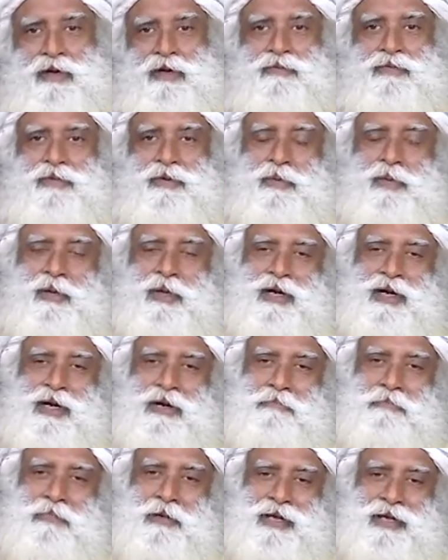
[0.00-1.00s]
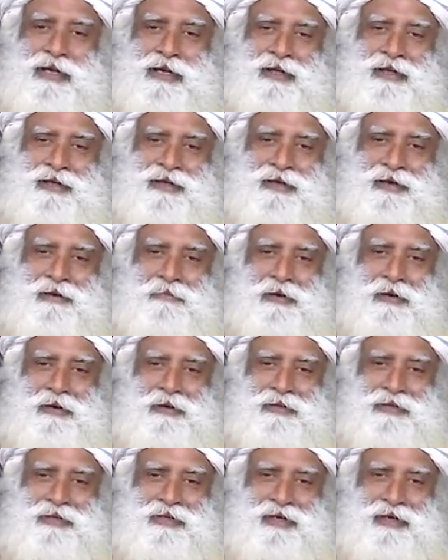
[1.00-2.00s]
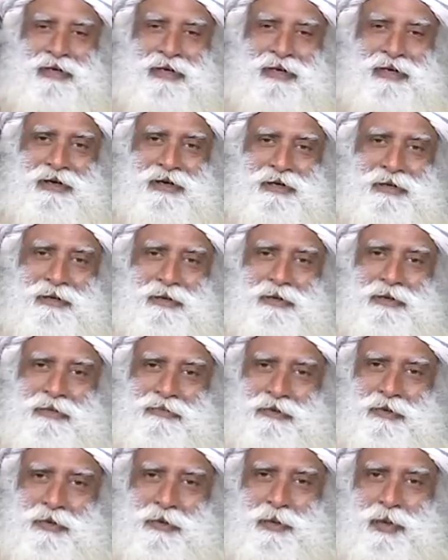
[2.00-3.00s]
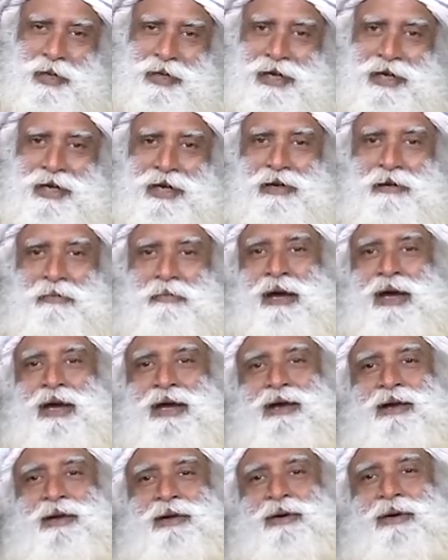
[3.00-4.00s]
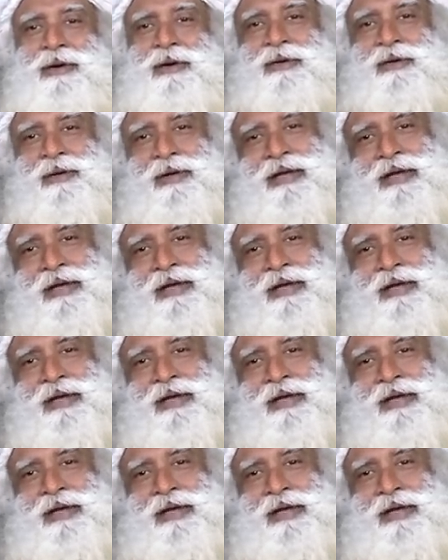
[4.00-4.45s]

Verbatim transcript: of you were complaining about, uh, you know, if you're working in Bangalore or